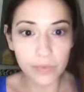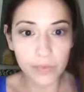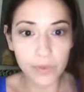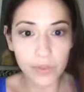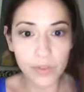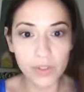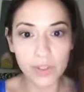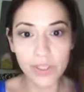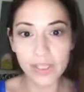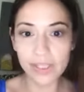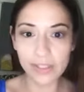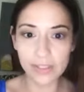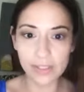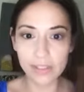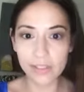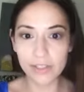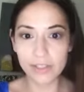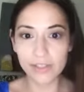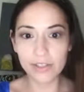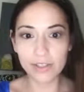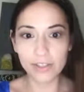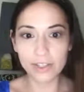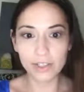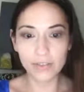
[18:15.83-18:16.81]
You guys can
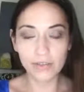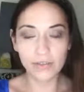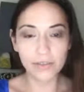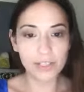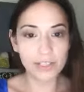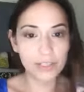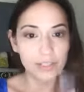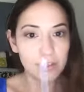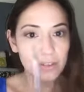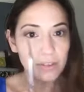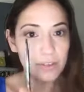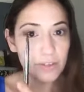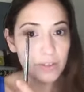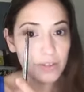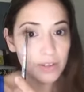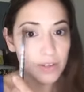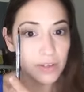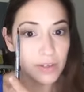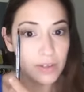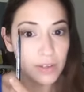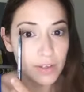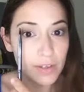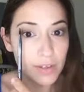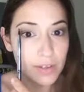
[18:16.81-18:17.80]
see the different
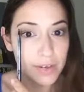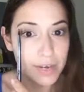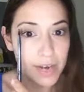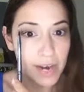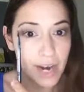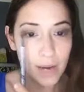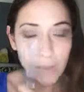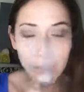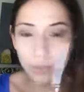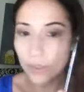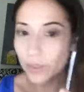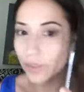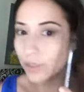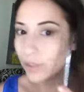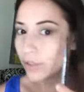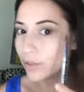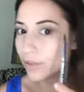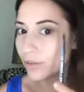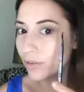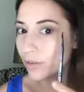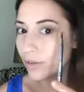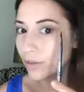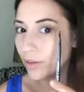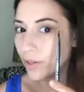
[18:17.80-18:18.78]
gaps,
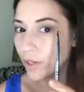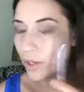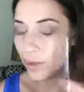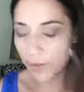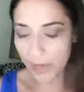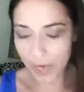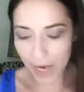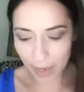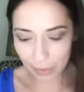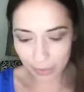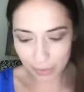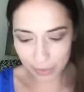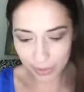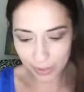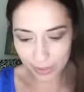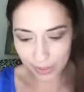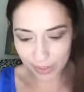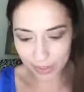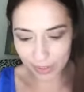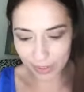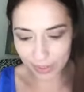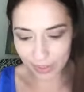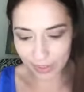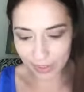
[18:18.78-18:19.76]
no
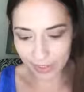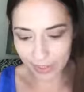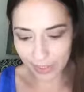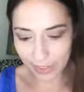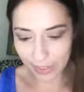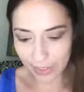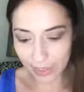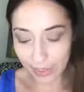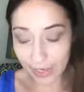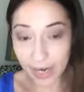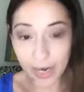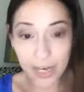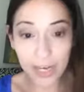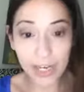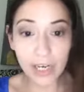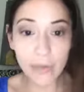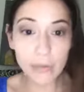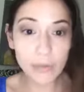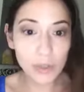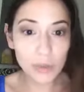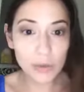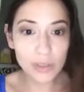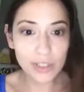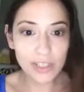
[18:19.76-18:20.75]
gaps. And I'm
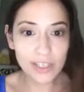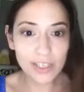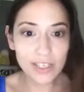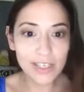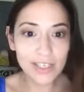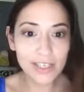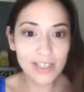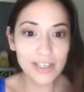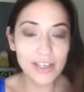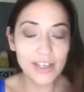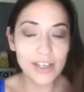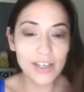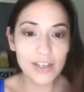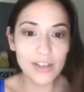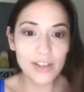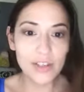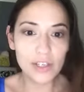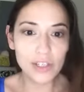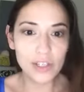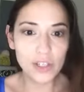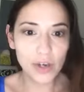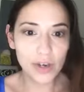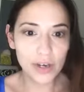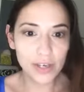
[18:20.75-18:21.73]
using
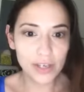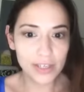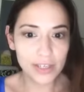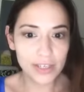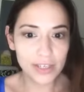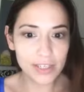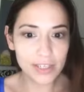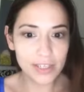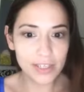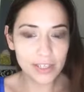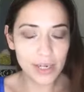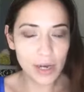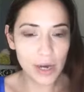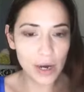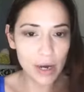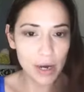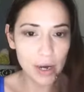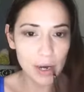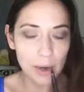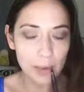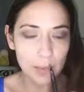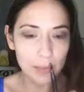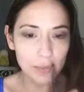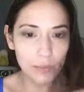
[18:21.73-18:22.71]
the darkest
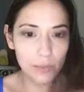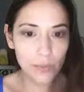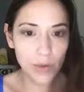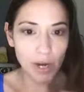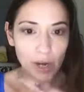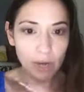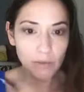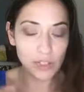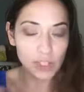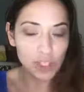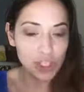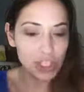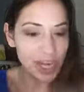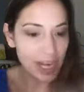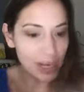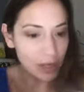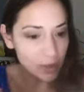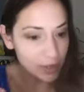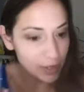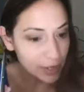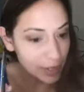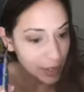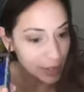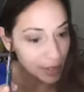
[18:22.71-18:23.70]
brown
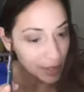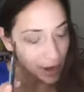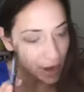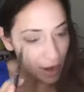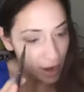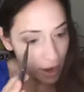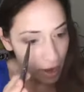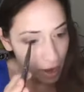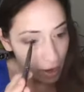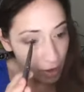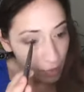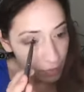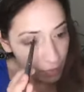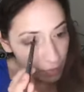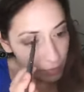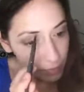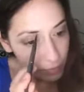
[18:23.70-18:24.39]
shadow that I have.